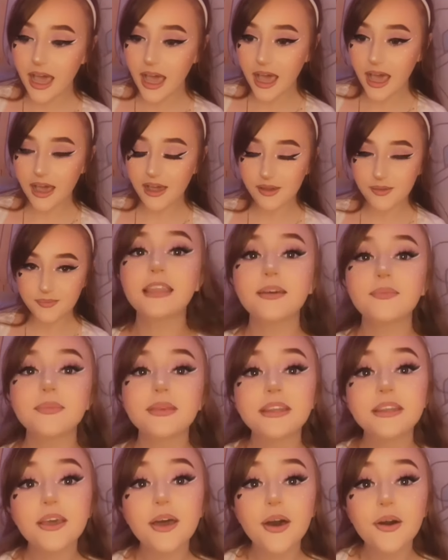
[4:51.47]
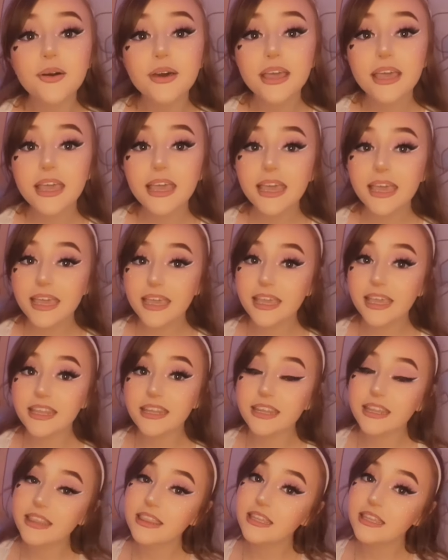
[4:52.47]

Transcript: Um, let me know in